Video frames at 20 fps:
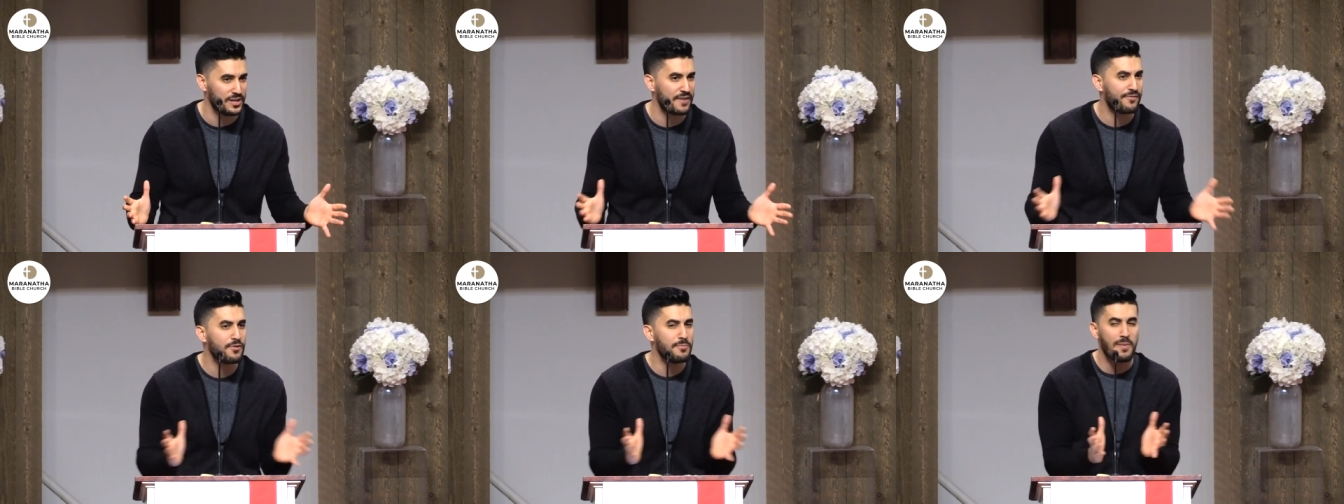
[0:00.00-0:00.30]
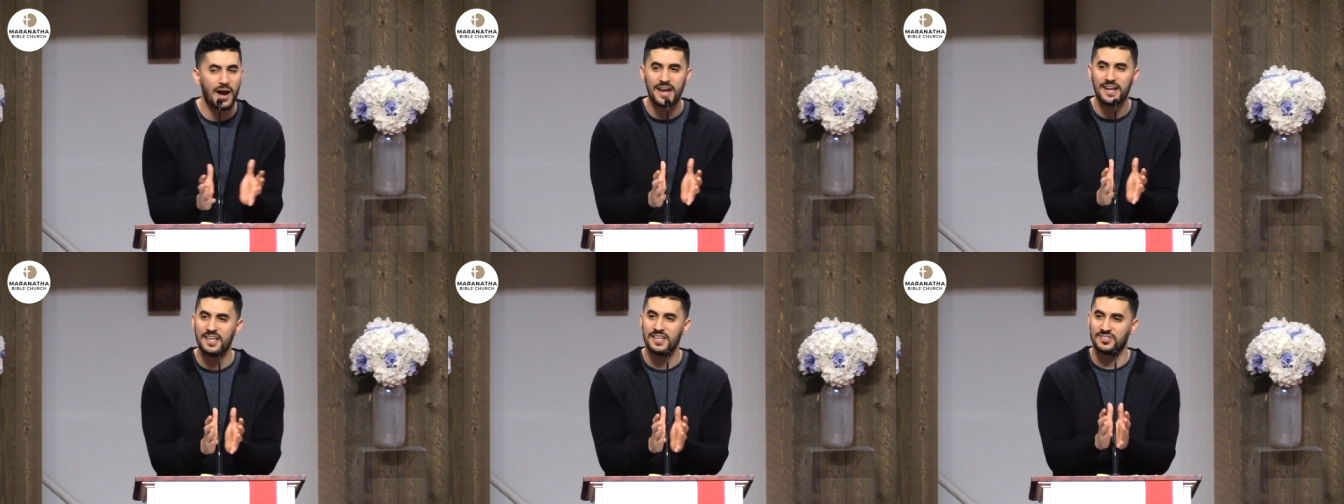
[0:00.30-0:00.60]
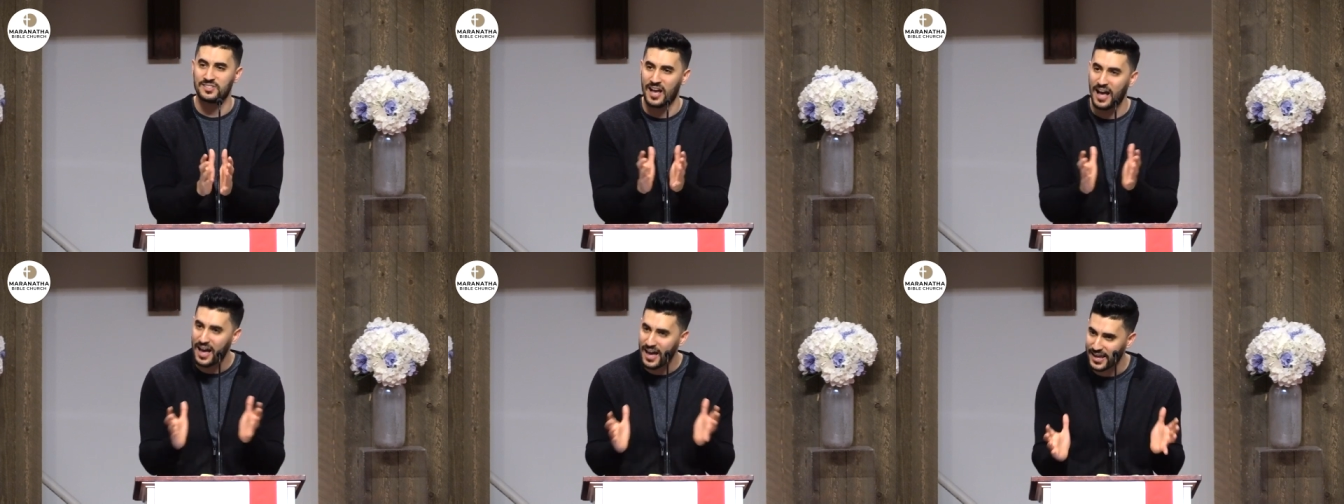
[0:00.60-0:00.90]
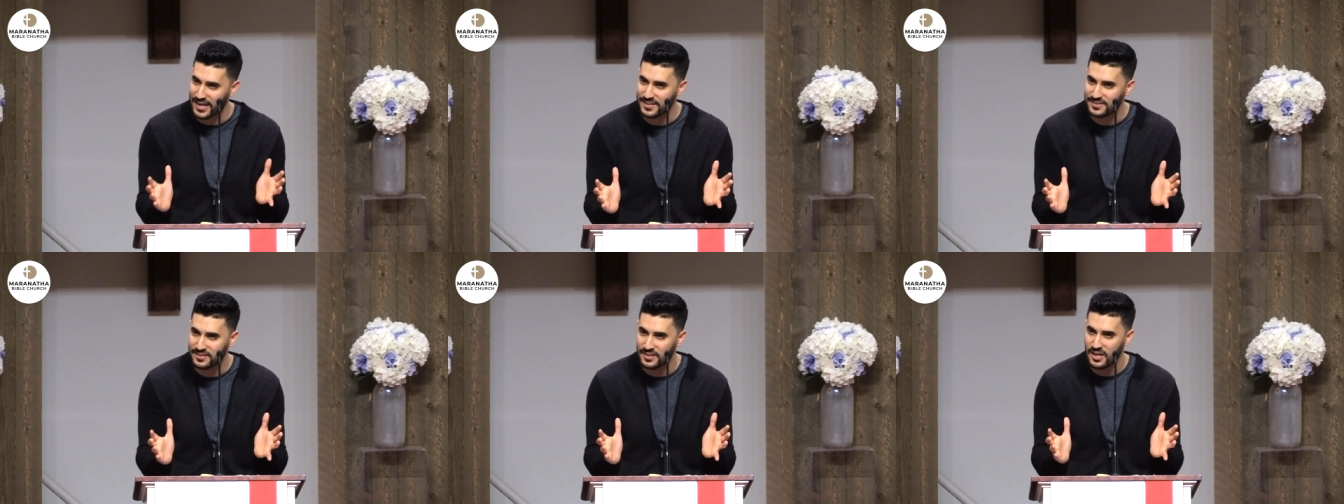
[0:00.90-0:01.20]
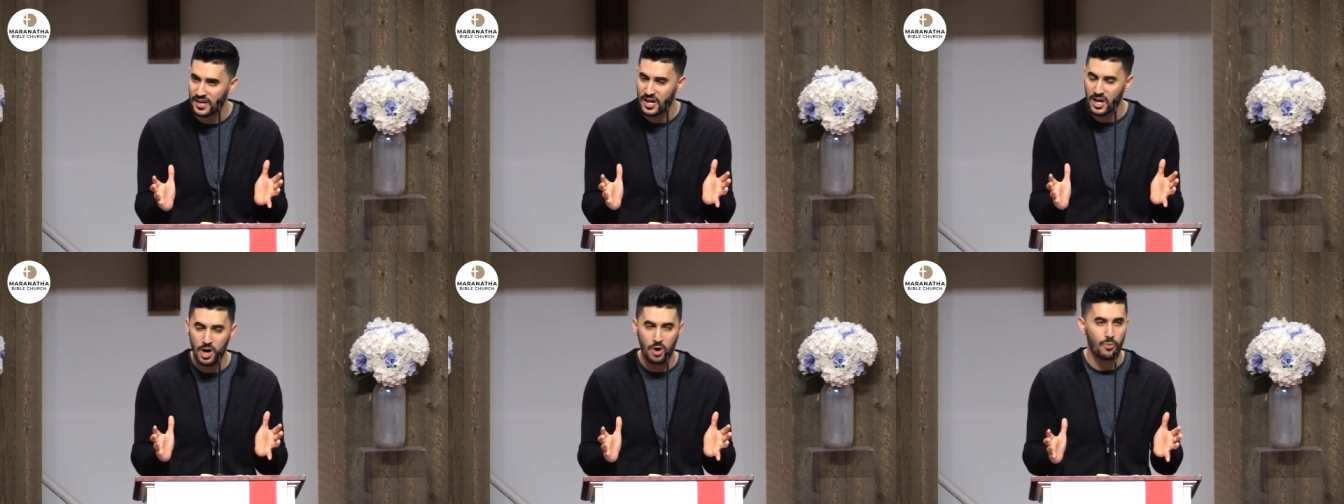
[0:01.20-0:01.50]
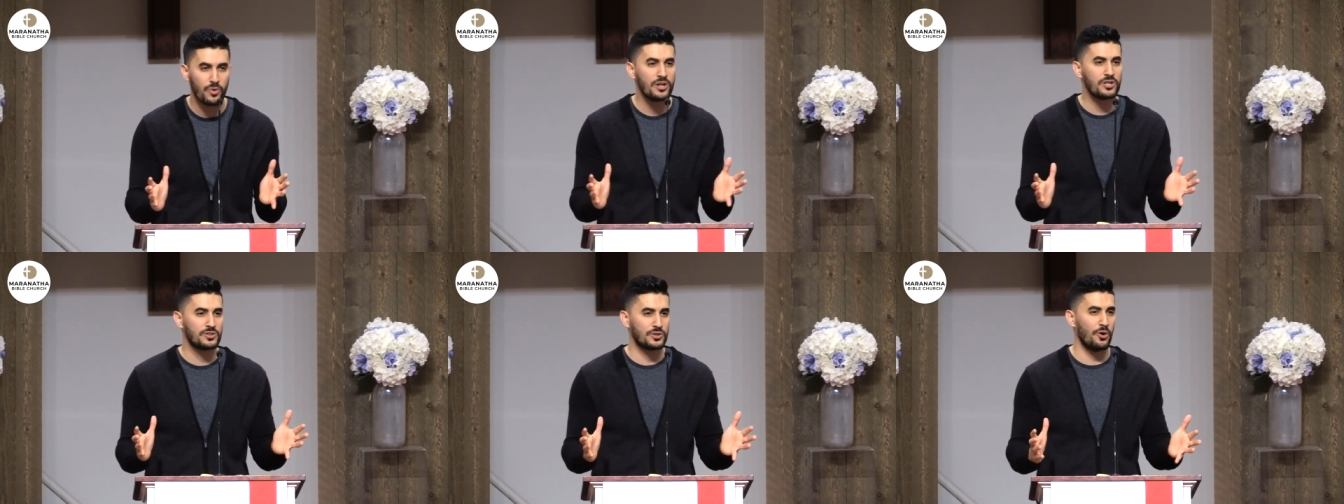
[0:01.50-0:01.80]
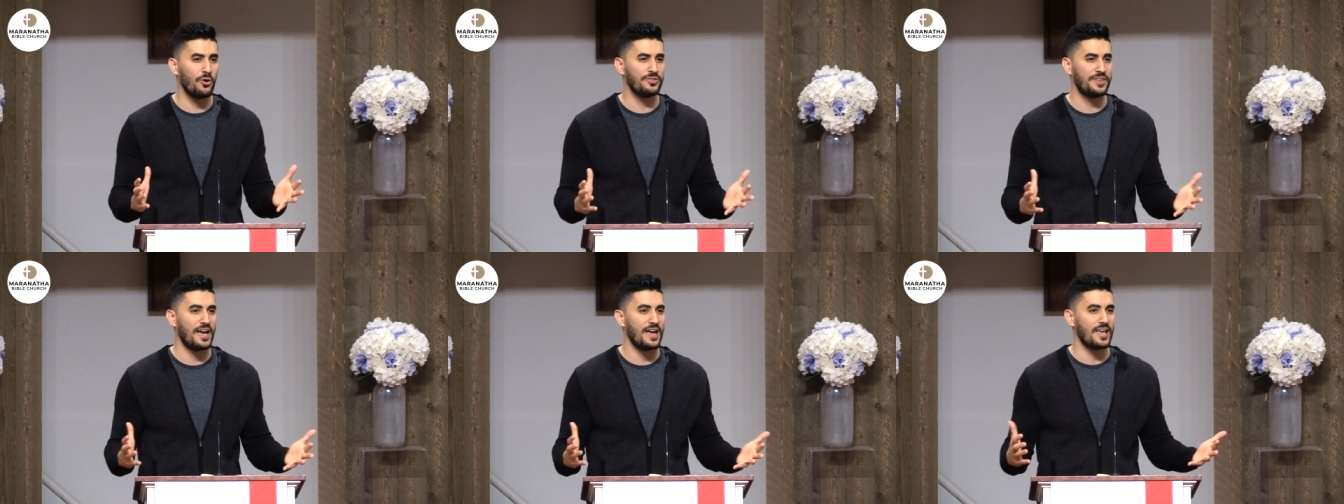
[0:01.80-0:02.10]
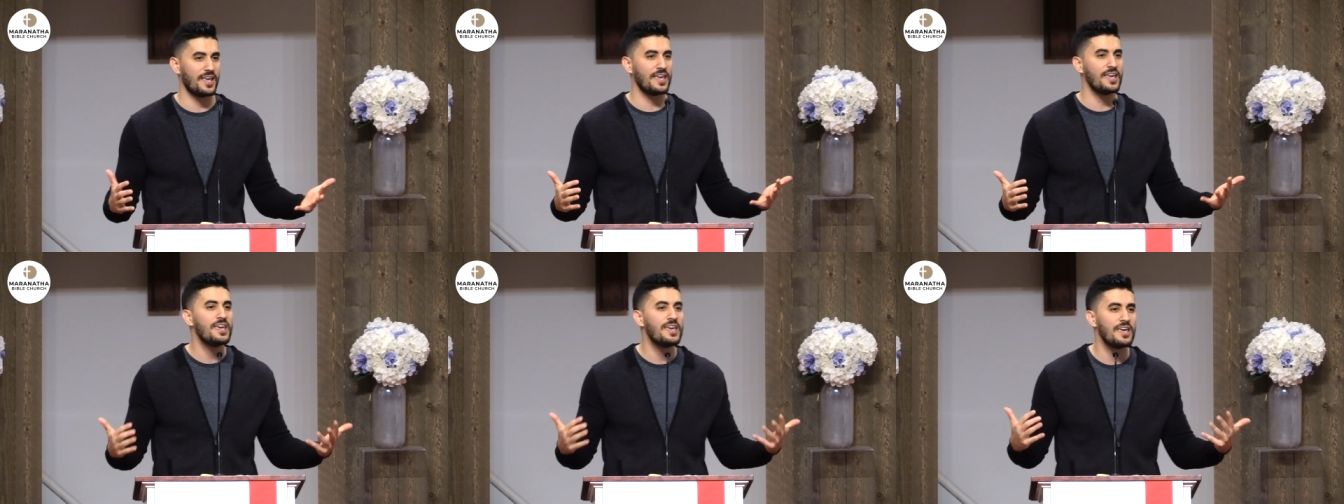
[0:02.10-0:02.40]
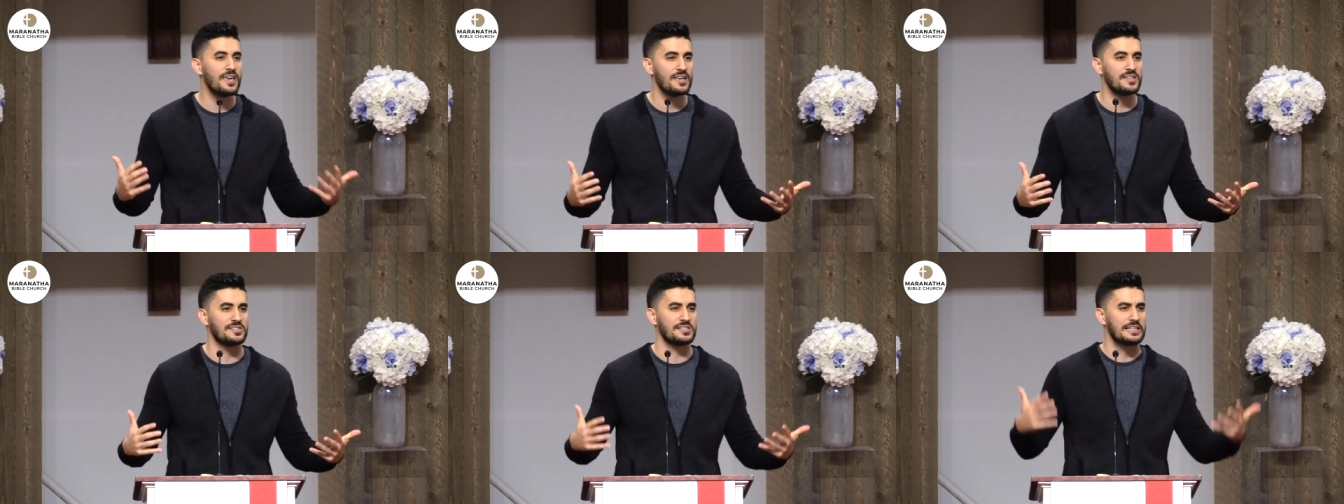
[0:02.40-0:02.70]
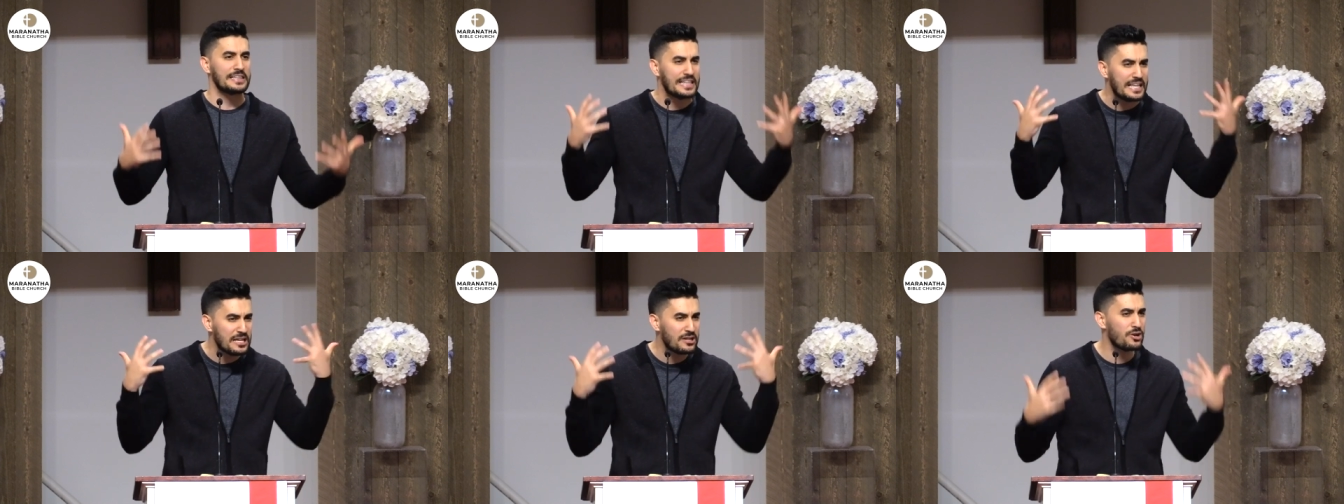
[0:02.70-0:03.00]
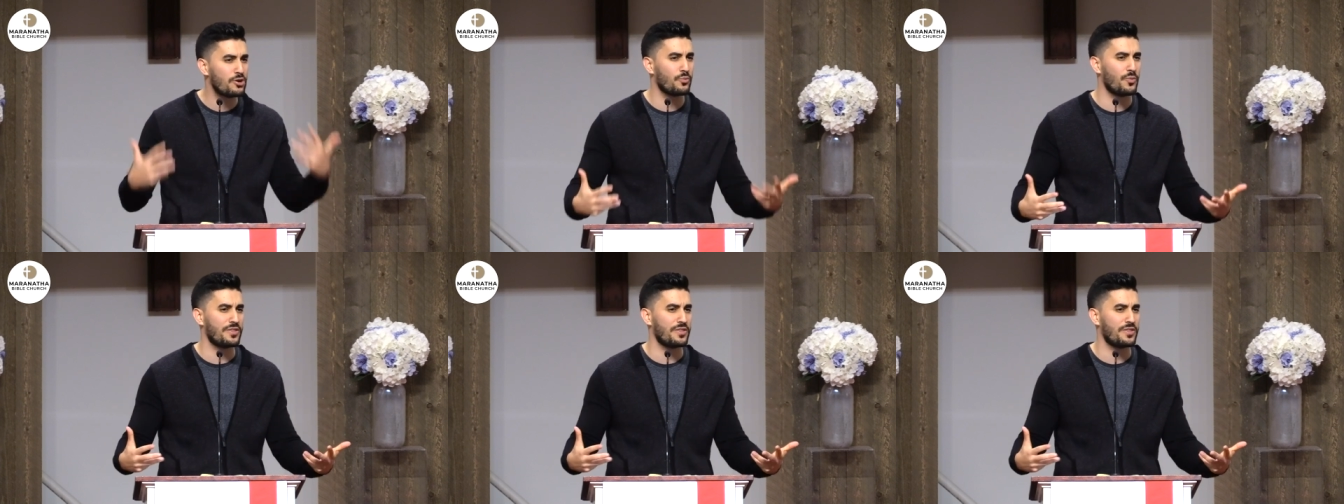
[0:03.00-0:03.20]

Never mind his height, we're told that he is littered